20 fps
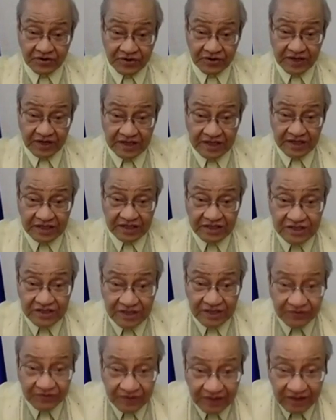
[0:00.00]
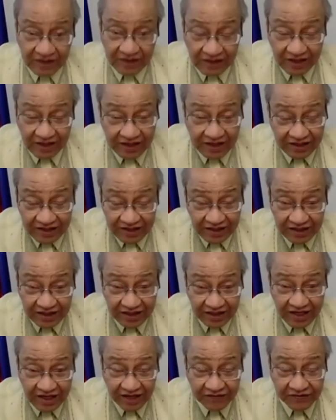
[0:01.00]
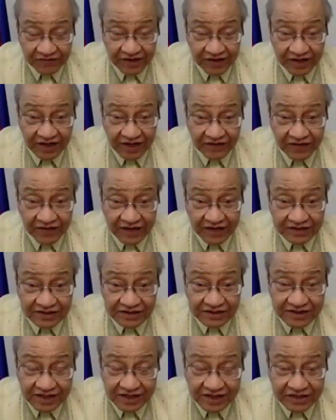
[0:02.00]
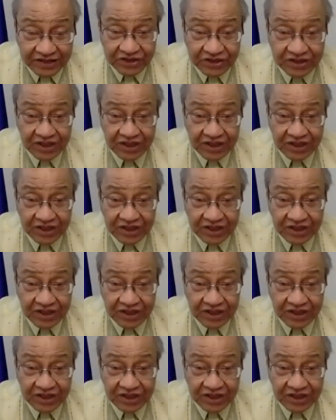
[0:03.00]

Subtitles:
already in a very advanced stage.